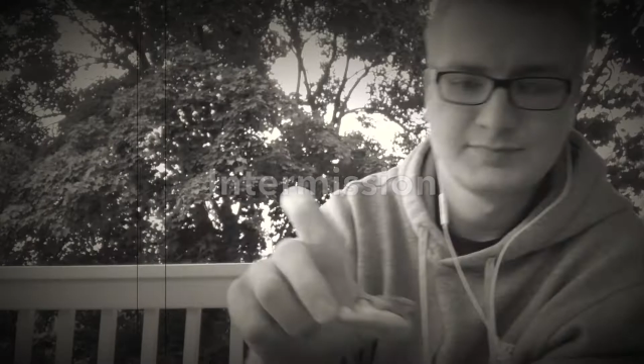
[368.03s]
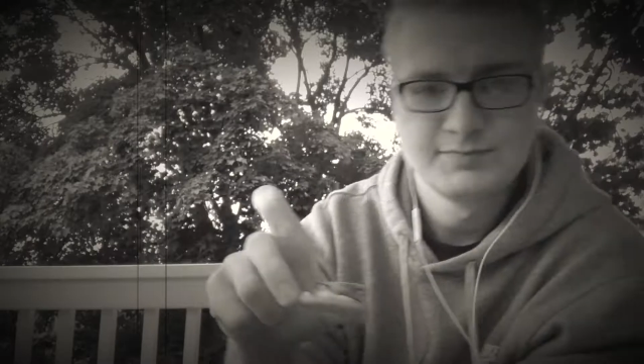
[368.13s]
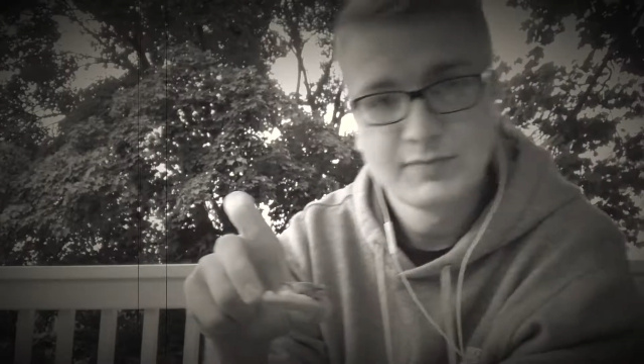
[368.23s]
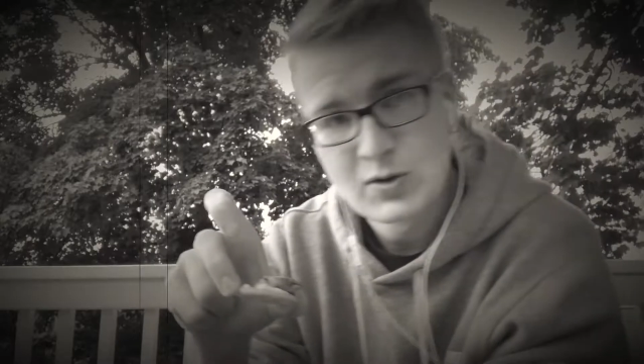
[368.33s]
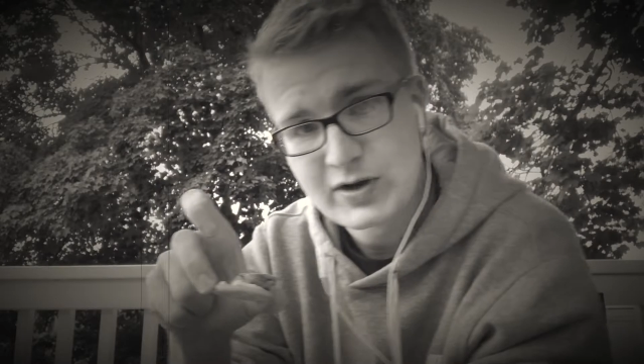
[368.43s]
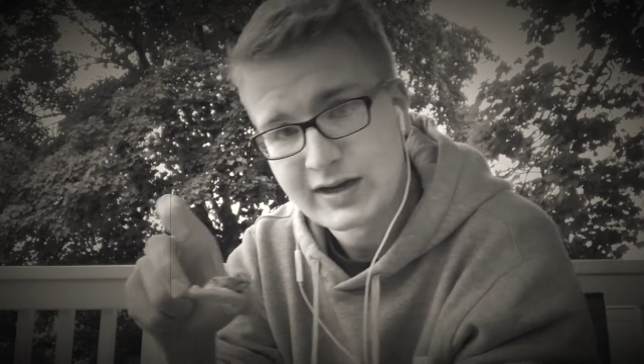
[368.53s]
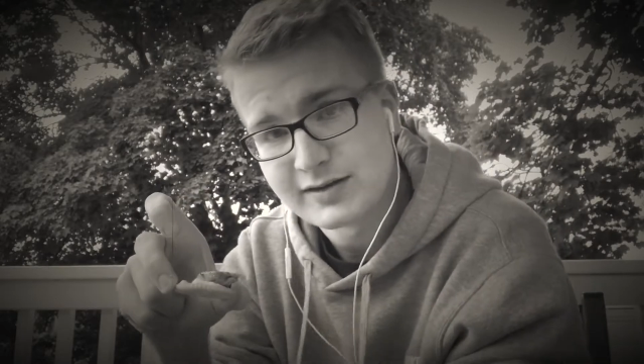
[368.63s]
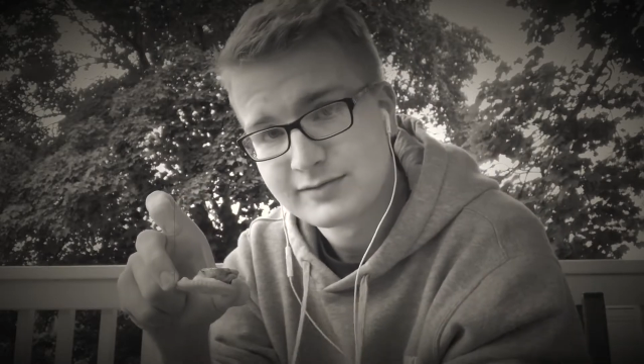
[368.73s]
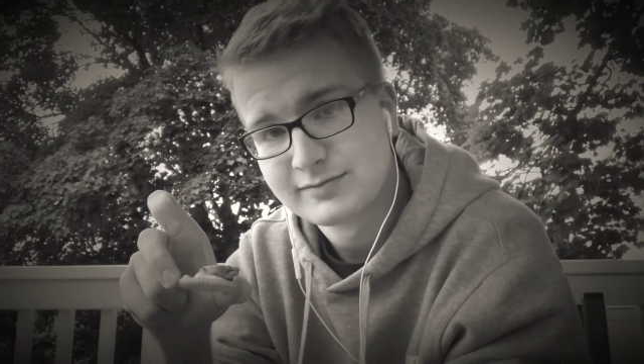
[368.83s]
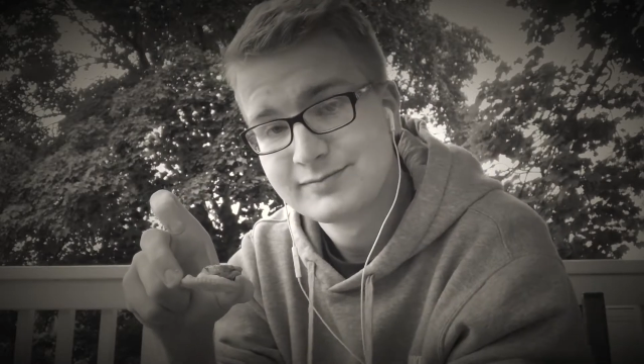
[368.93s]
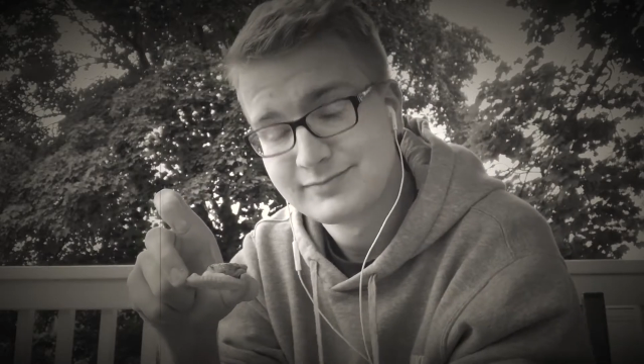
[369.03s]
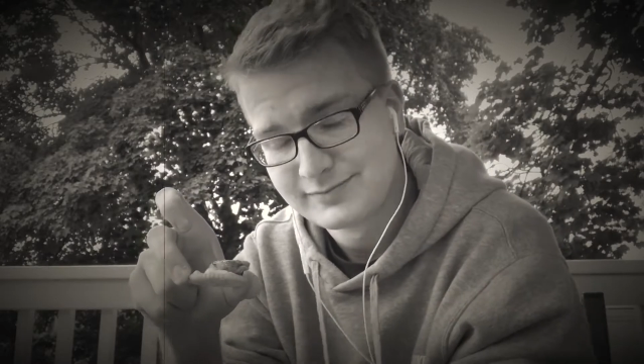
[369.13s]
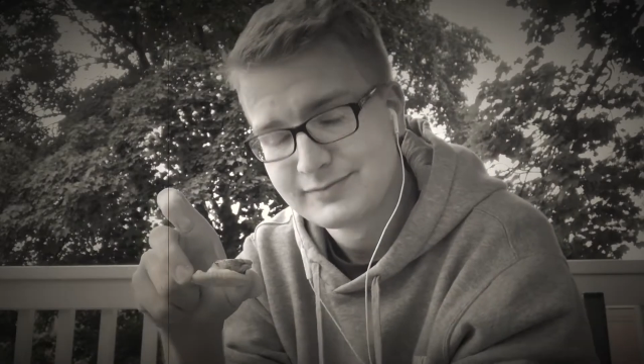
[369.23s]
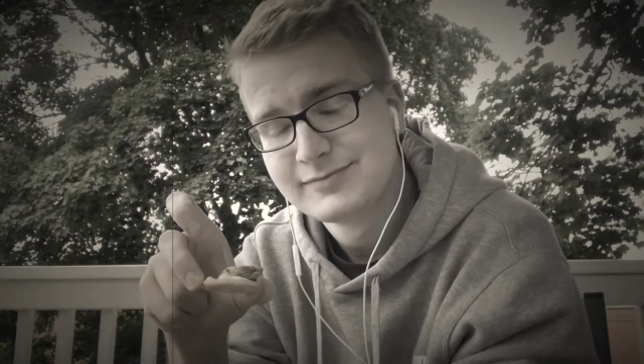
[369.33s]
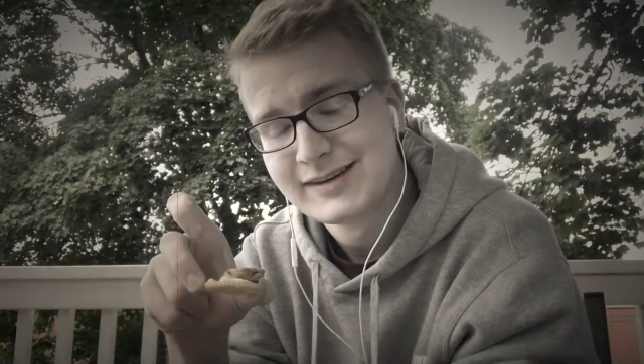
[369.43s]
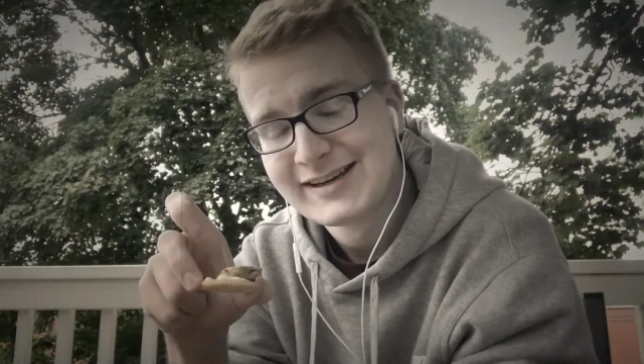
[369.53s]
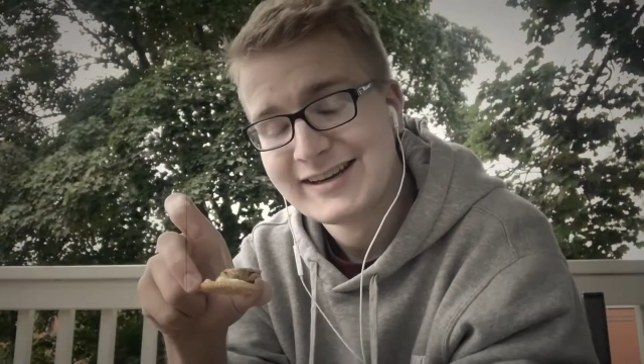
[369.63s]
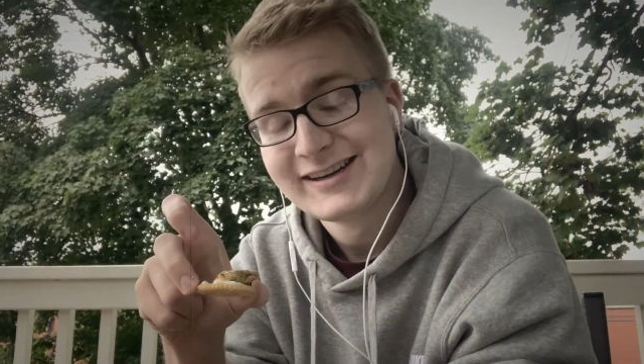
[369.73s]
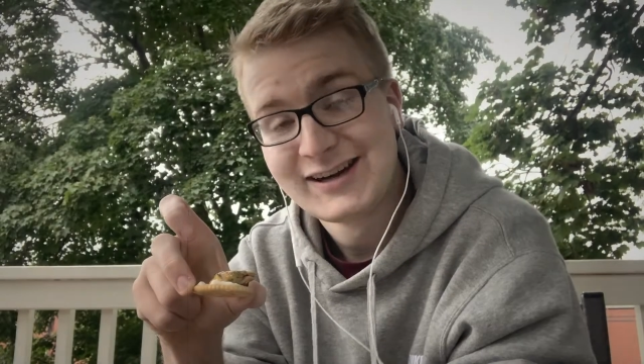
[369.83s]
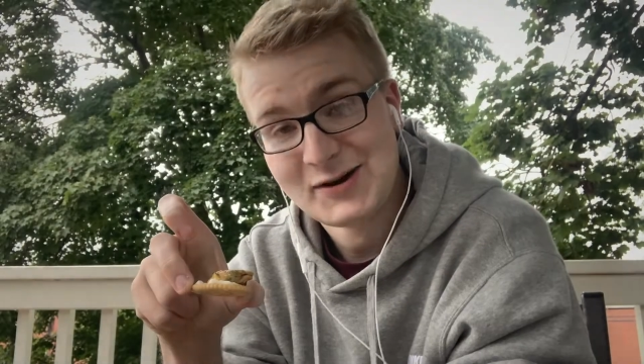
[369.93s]
Okay.
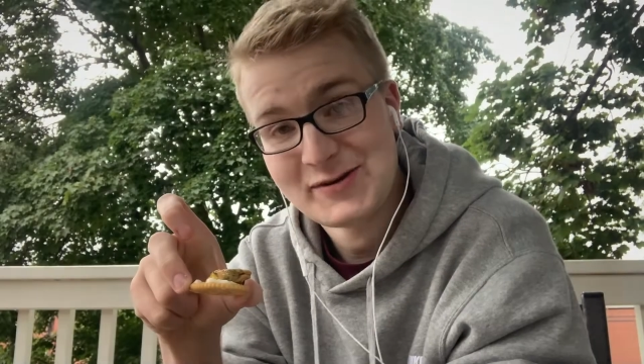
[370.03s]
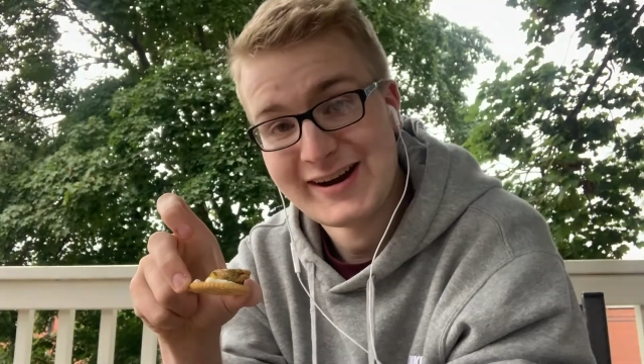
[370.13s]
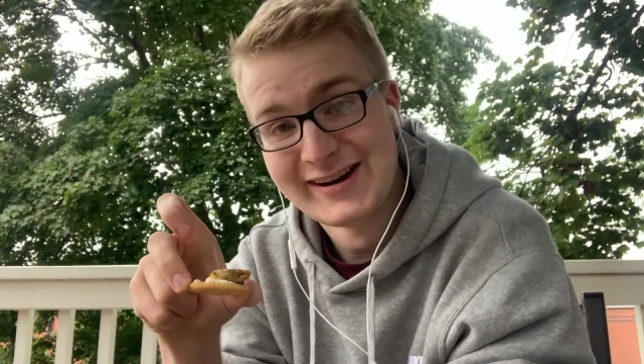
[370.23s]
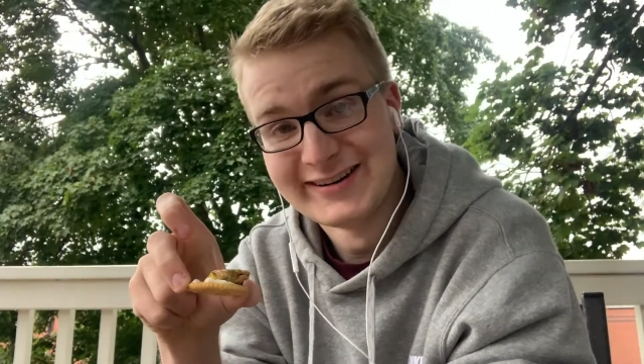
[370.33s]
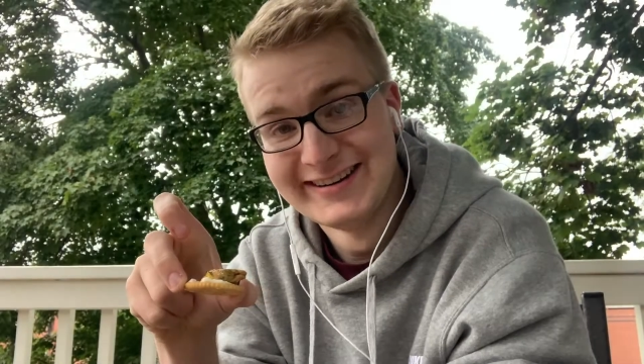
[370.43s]
Here we go.